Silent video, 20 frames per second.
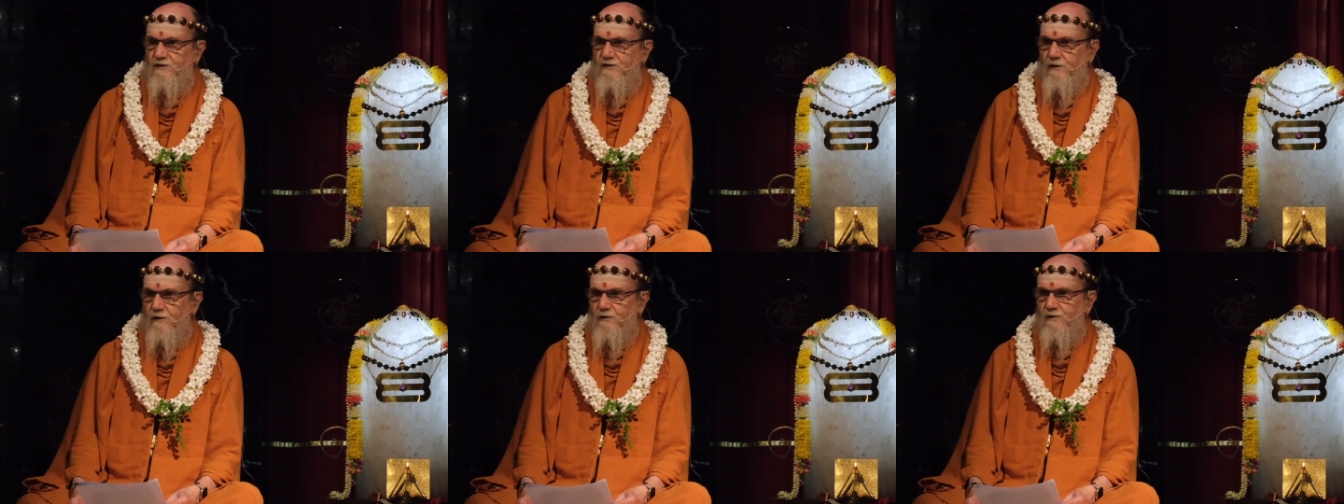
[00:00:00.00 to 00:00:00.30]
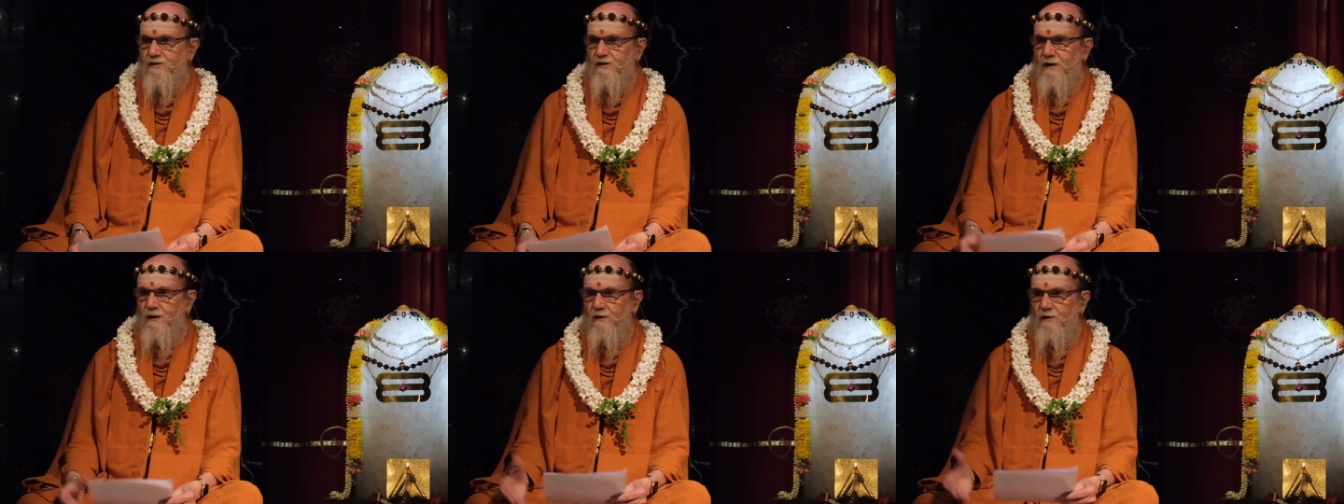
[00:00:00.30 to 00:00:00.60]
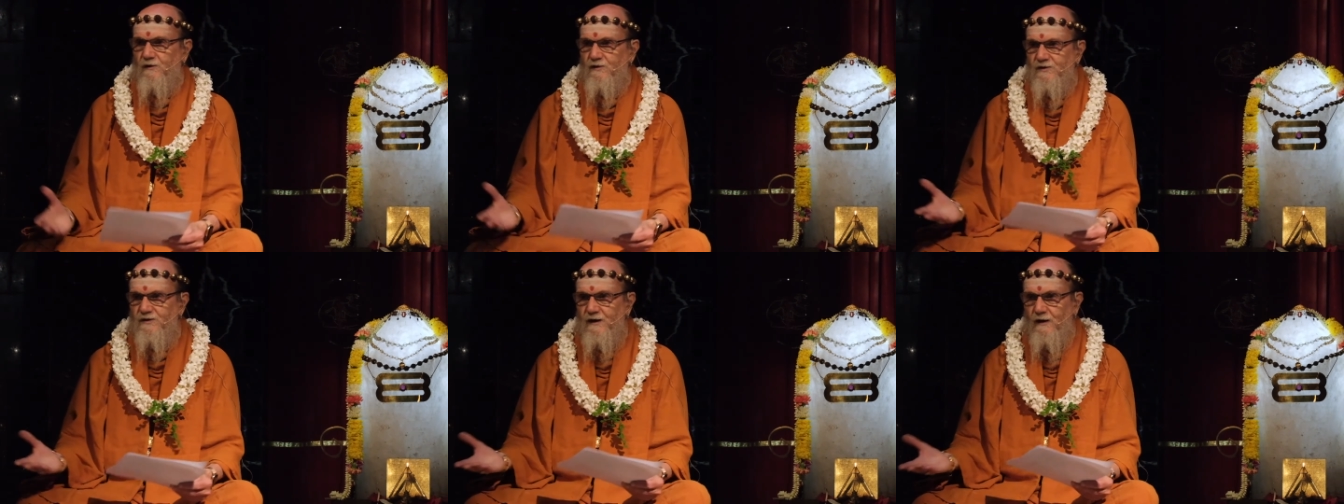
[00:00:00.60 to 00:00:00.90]
it'll say
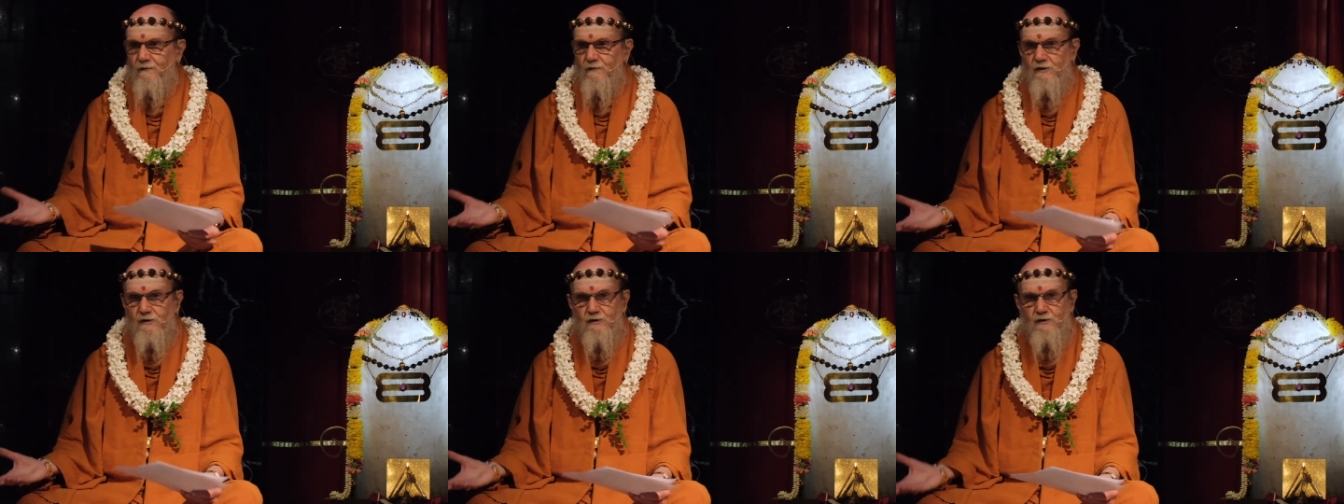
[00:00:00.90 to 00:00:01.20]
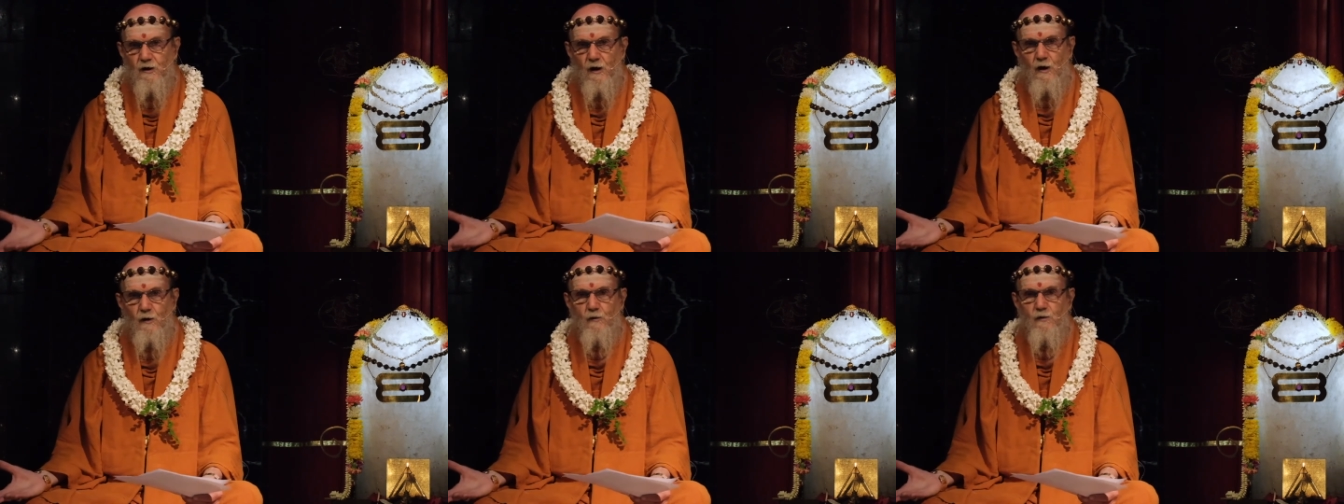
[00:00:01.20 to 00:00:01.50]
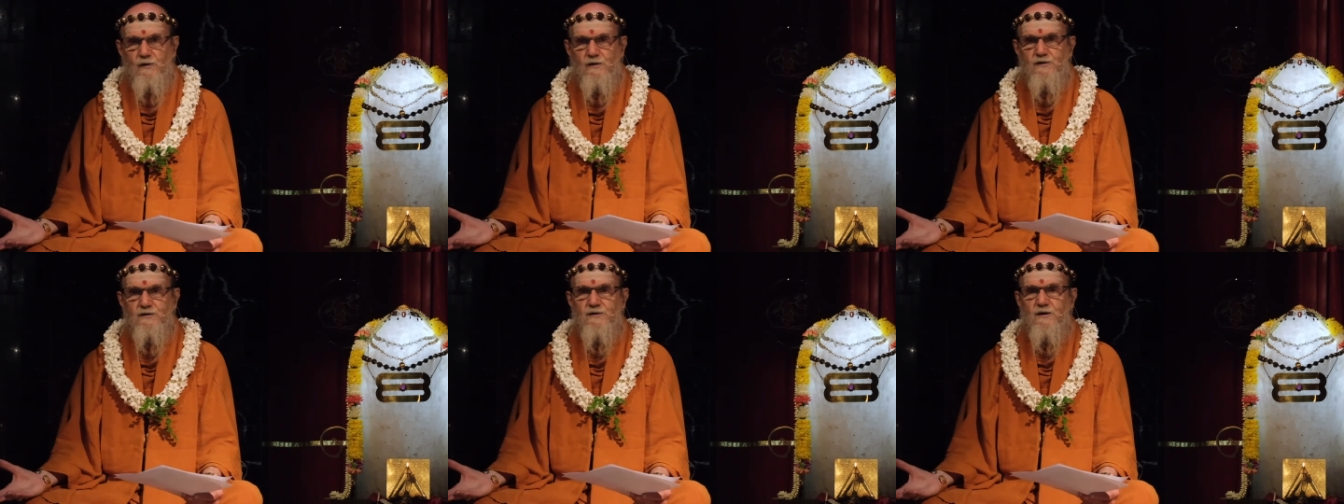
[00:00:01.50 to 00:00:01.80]
there's seven
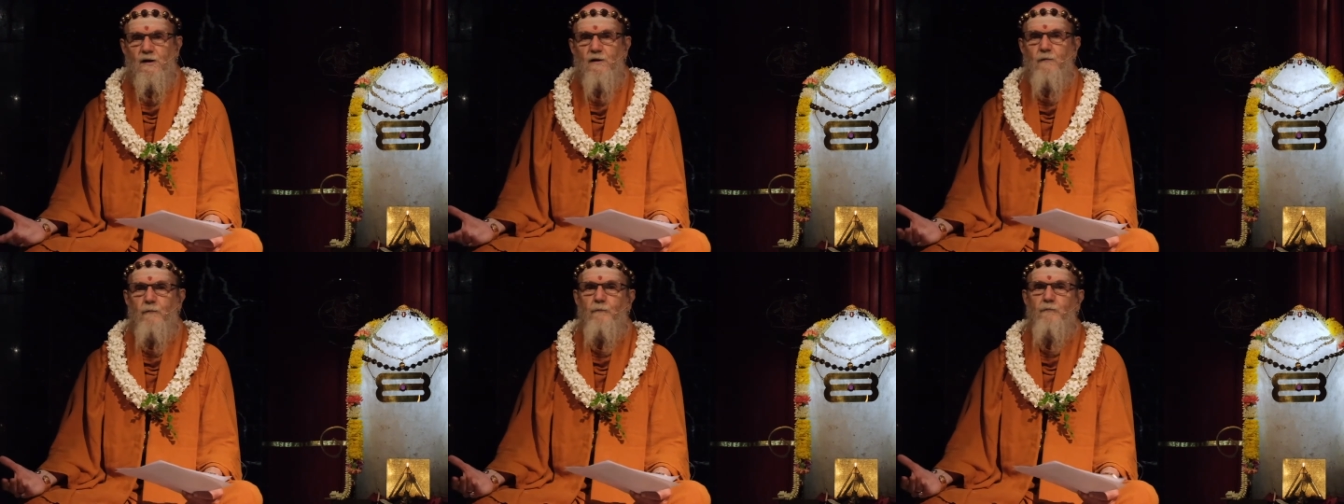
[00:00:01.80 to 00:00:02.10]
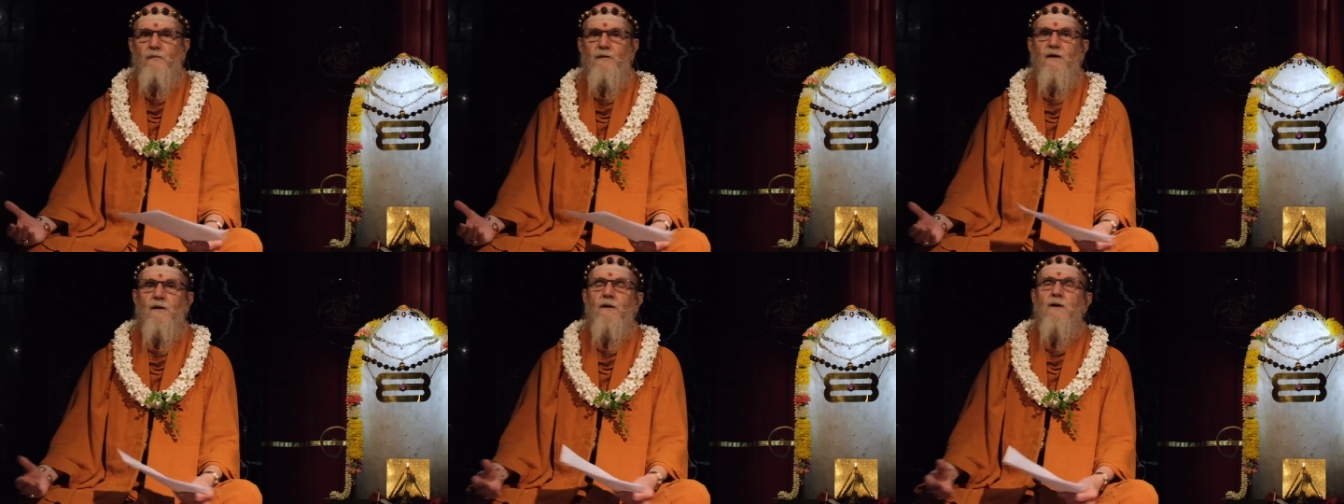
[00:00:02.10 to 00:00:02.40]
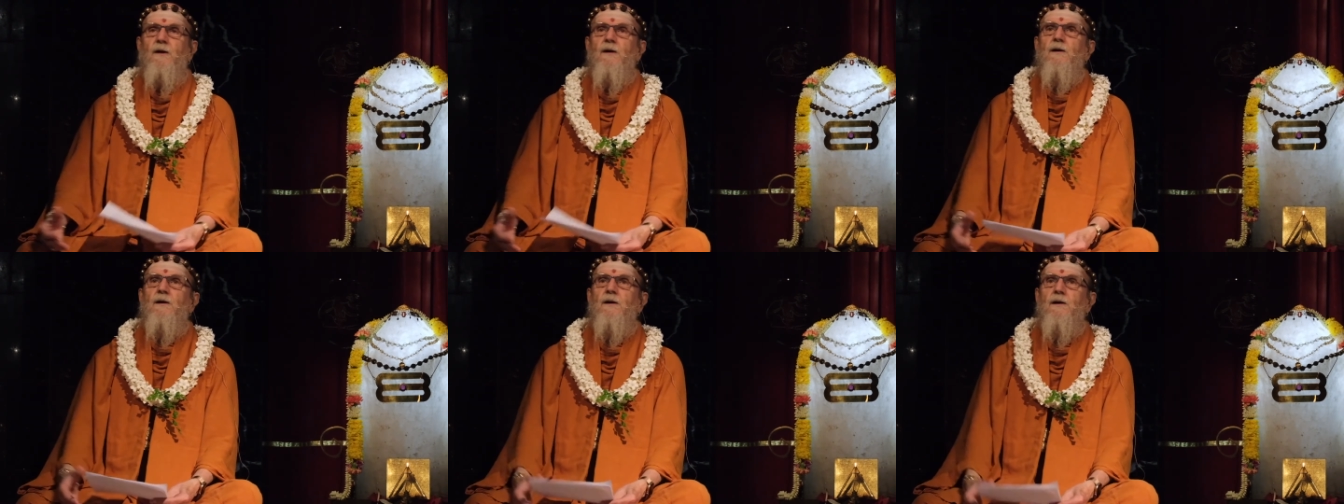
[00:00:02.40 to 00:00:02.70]
chakras. and
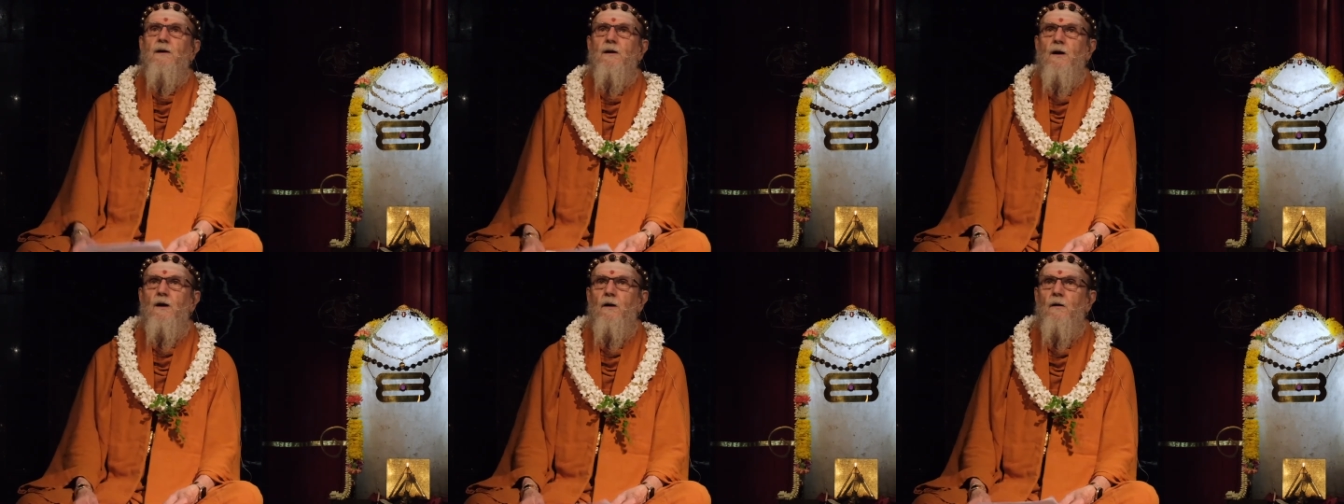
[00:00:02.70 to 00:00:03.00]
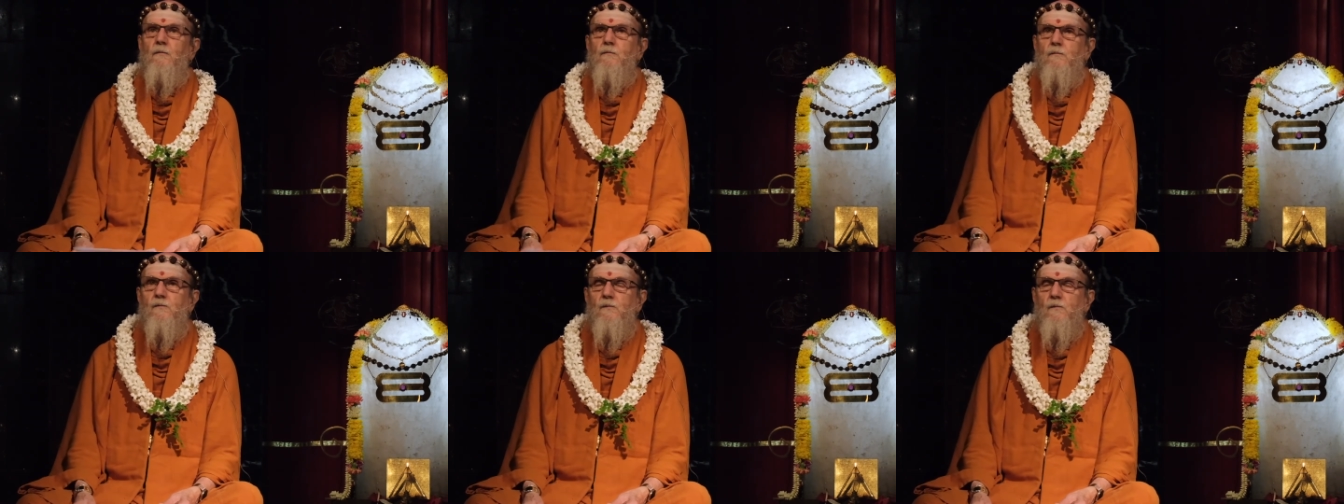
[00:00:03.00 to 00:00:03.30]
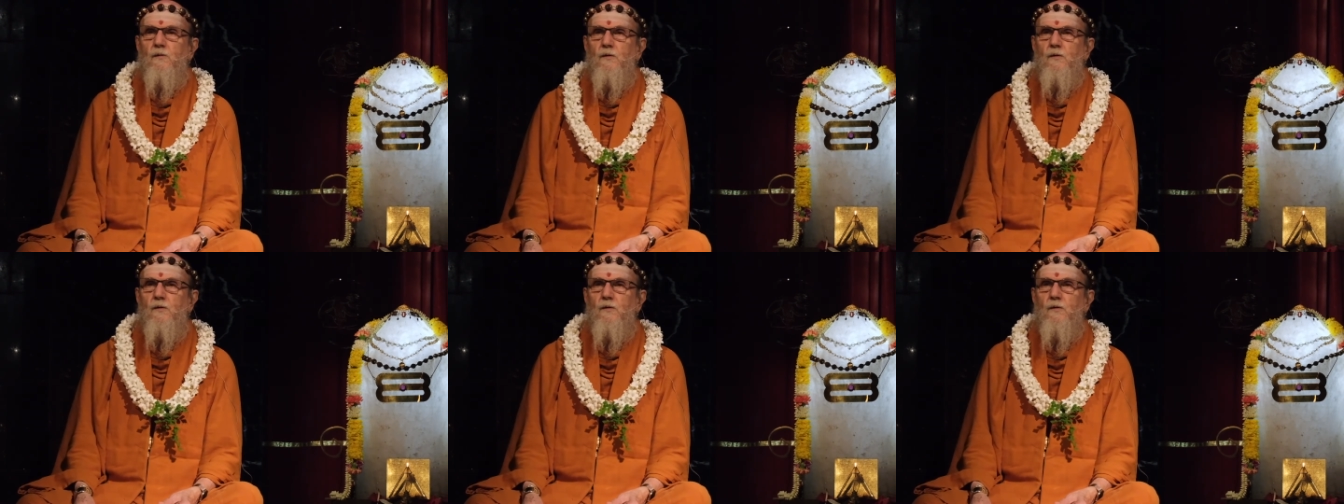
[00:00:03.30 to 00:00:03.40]
um,